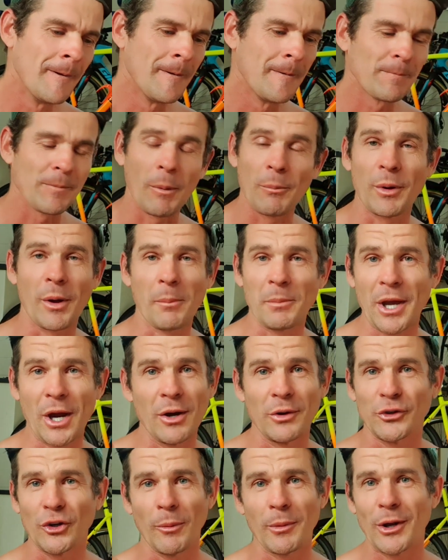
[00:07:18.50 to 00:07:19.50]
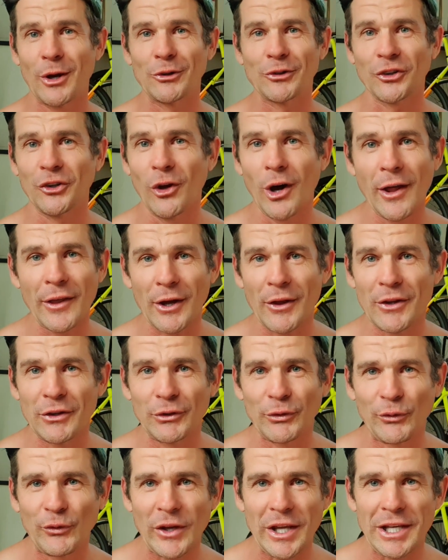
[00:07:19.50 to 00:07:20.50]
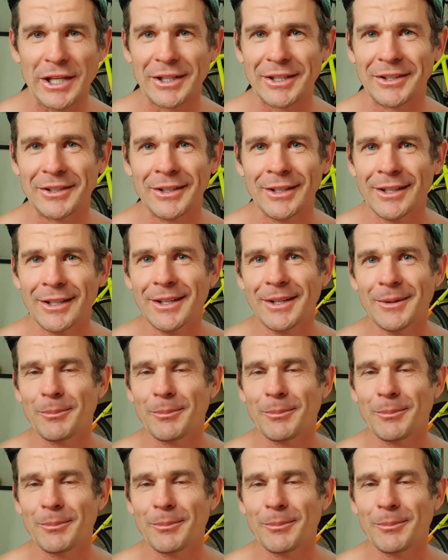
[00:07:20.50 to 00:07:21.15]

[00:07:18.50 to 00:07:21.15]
I'm going to Domino's tonight. They've got these vegan